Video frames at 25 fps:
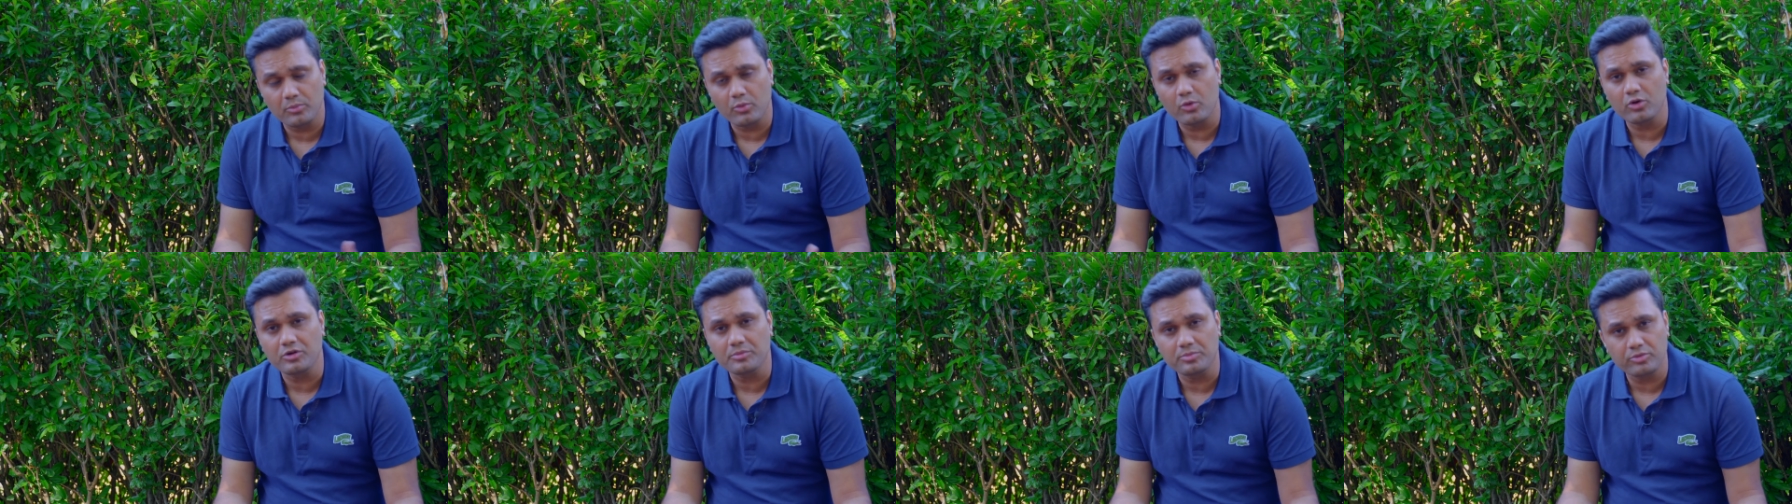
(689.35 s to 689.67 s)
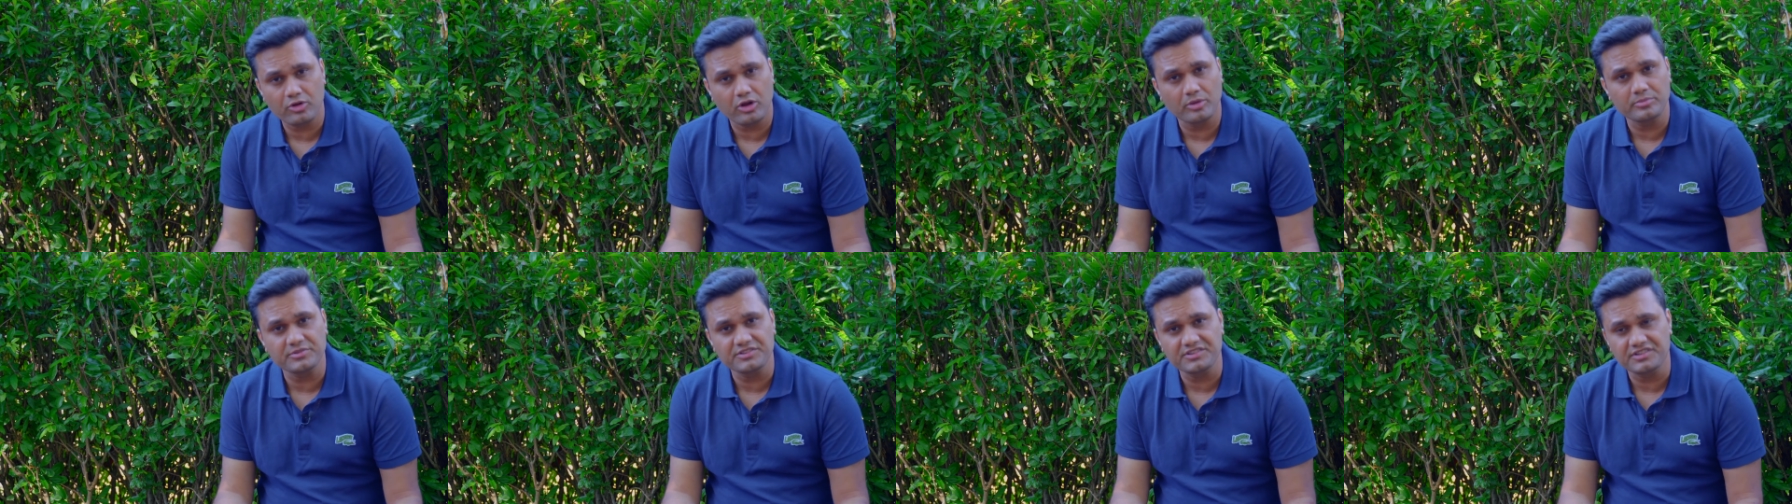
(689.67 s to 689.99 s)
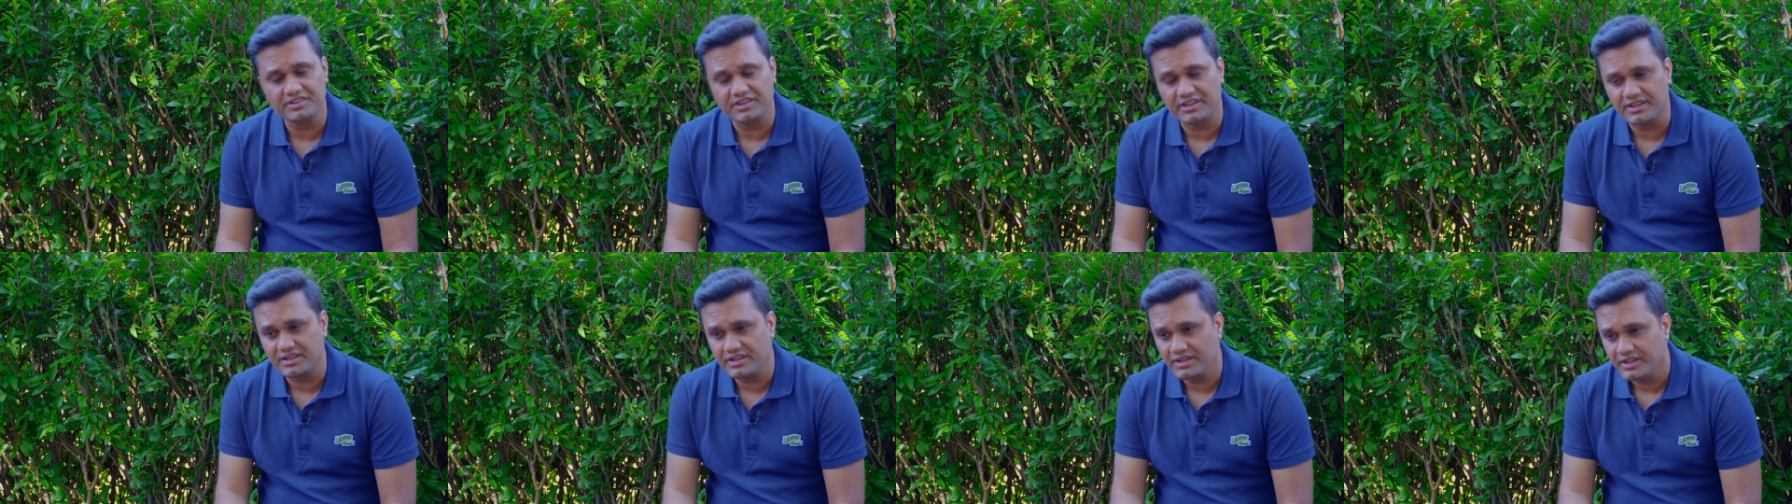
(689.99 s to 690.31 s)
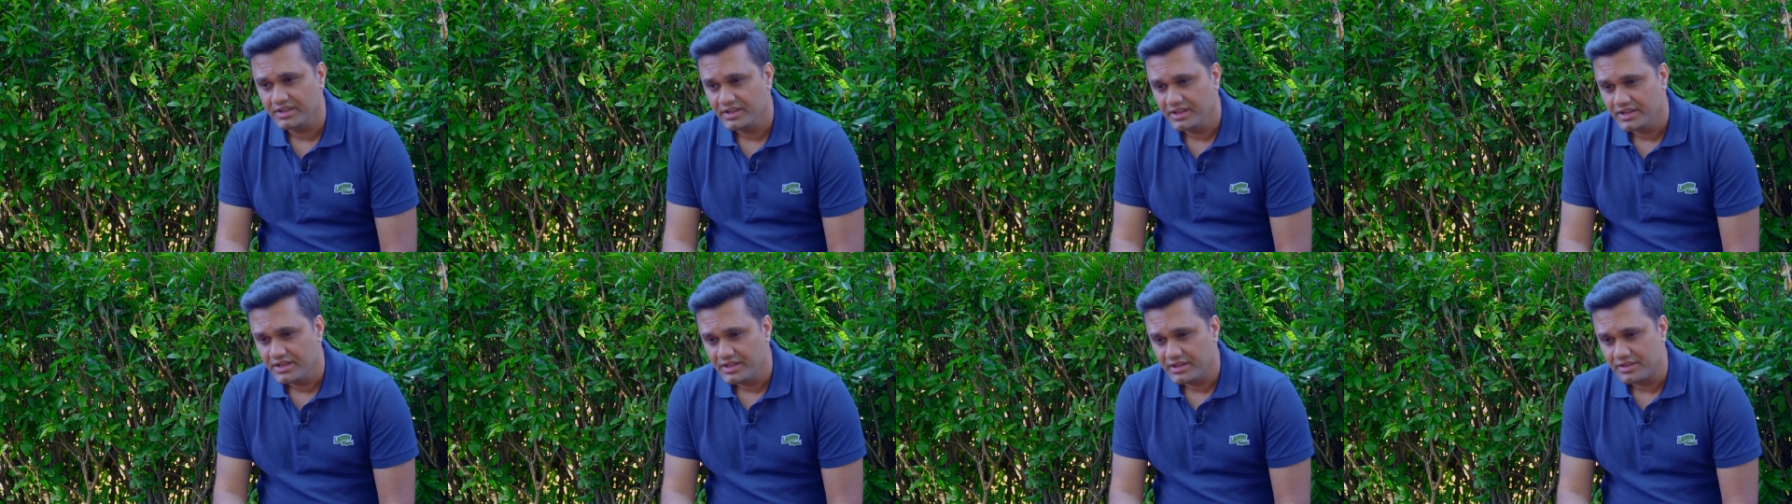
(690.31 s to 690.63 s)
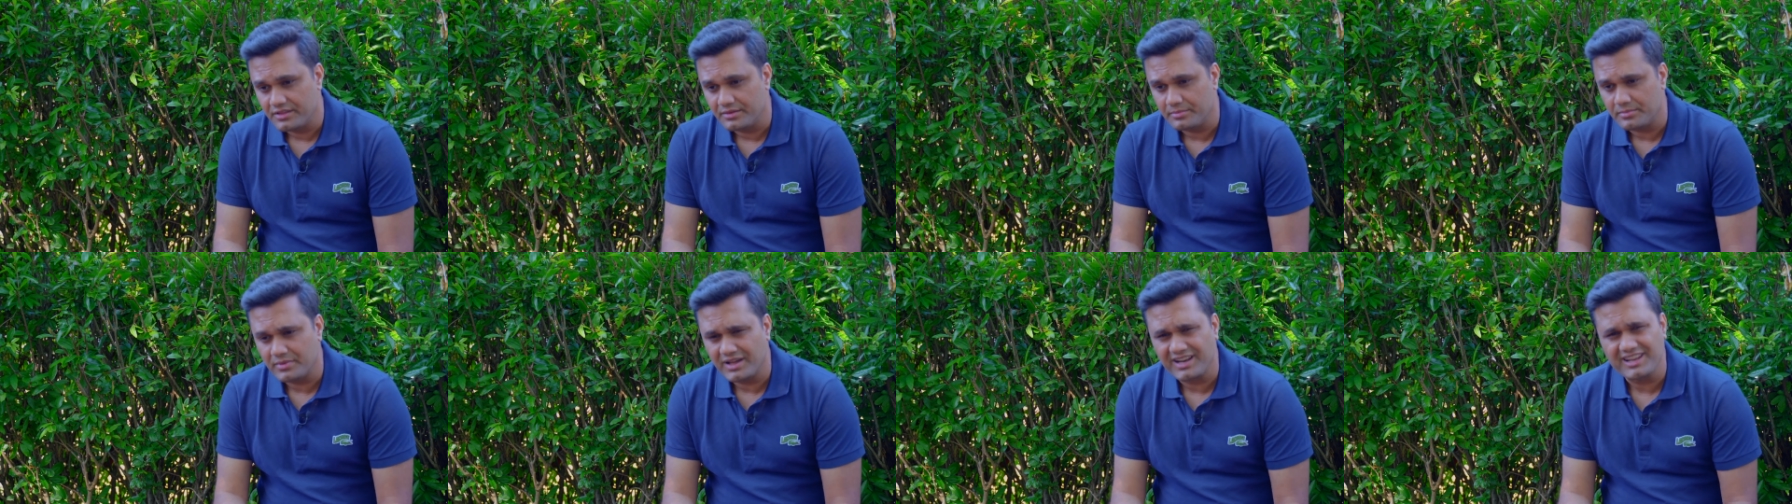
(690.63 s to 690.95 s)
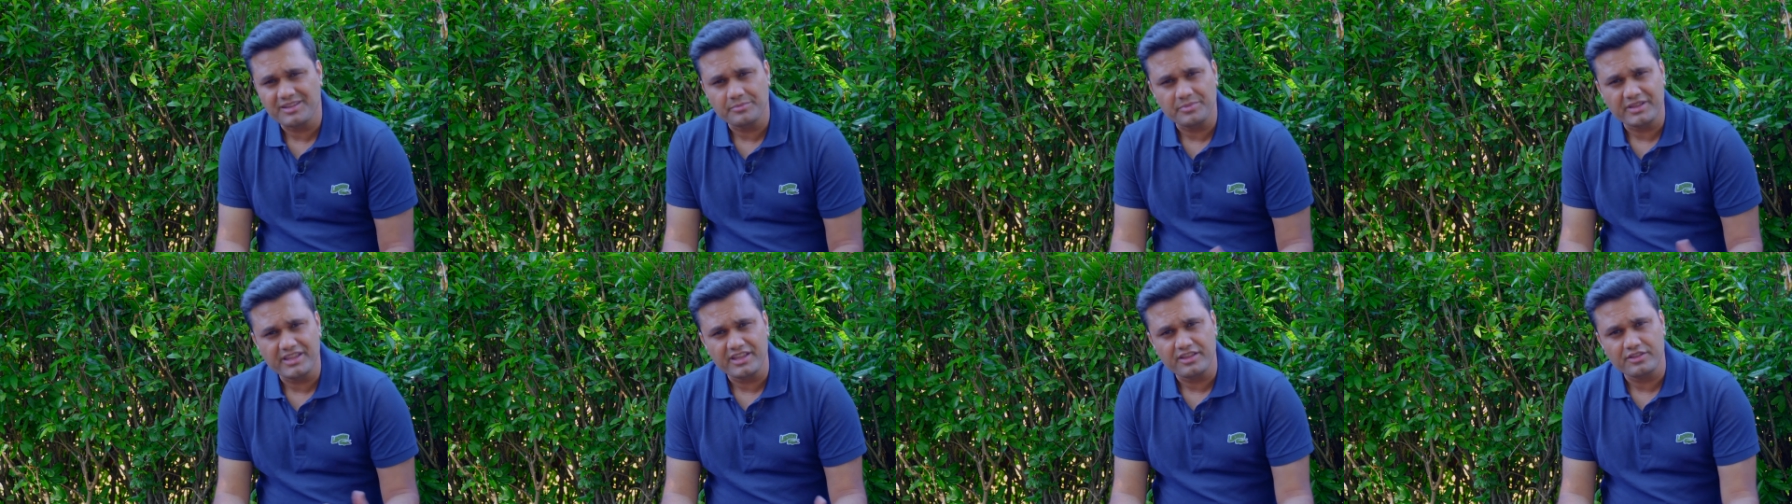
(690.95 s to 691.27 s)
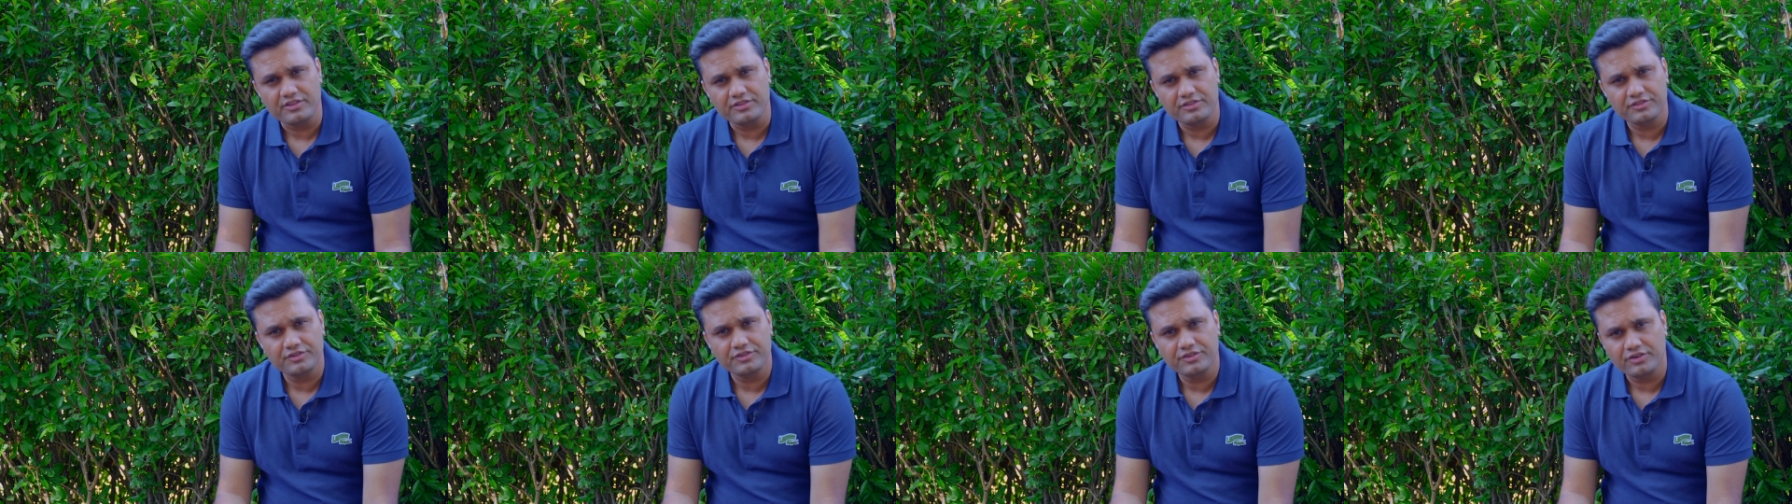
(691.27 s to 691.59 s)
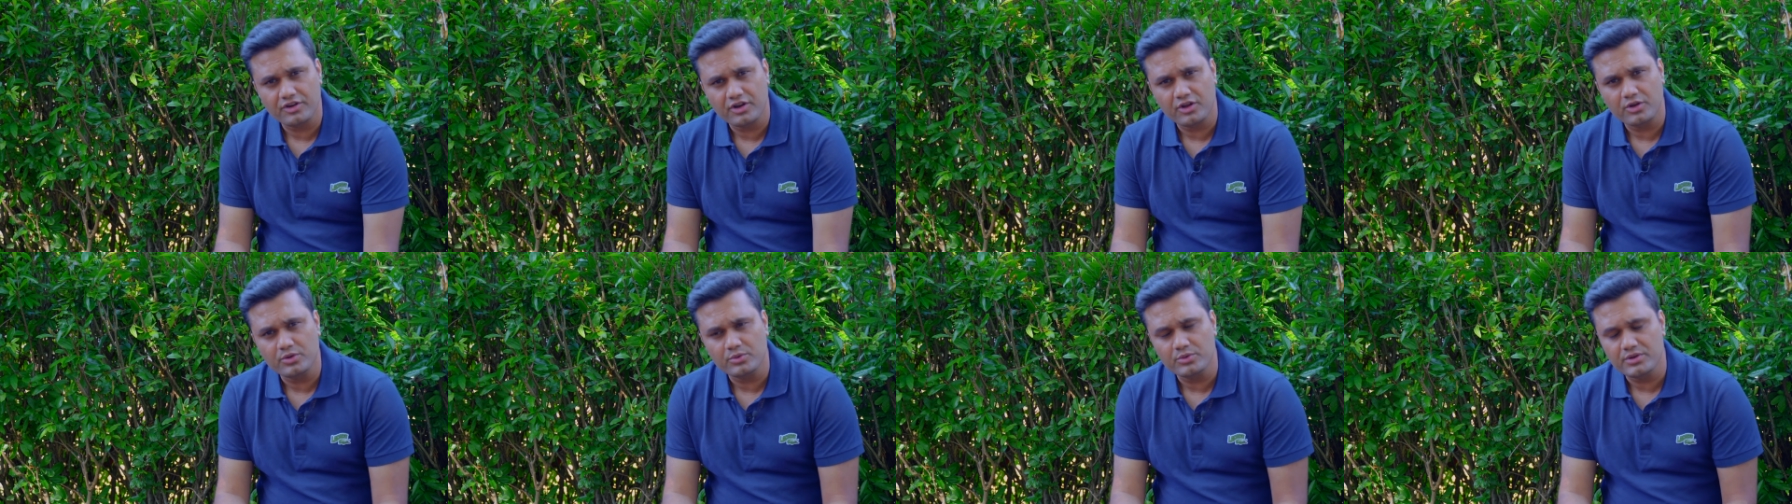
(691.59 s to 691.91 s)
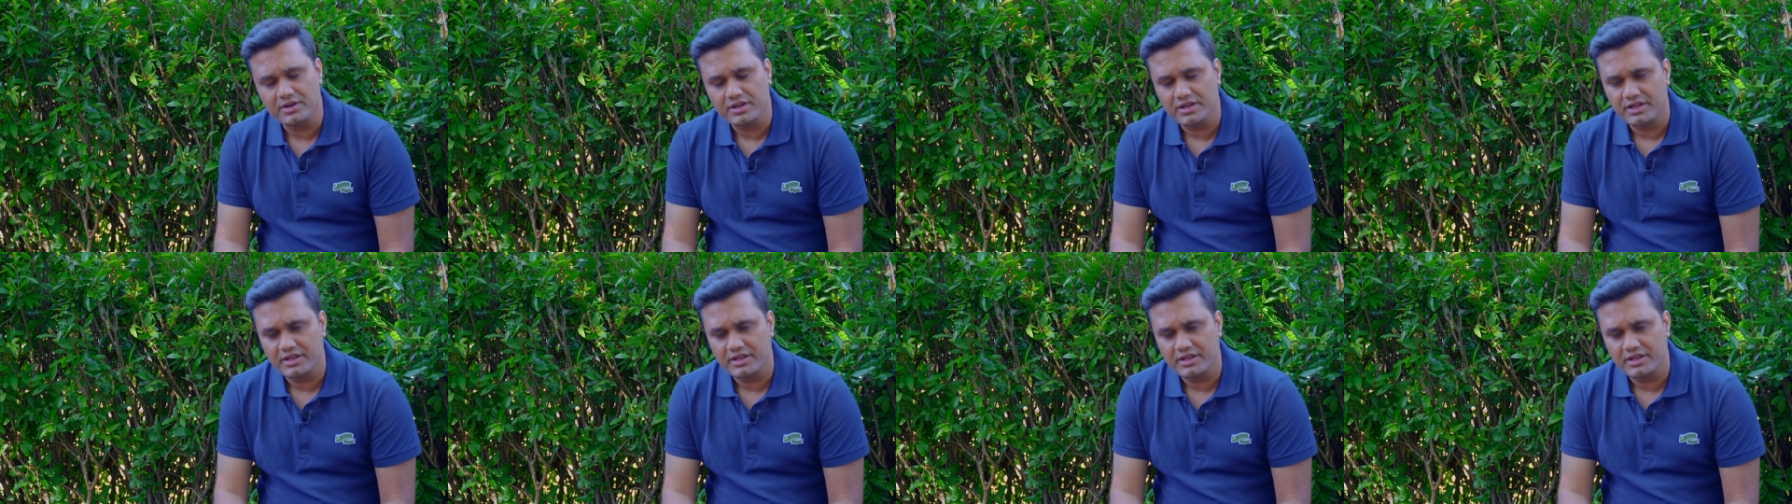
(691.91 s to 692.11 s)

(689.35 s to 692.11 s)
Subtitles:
more promising. The money being thrown,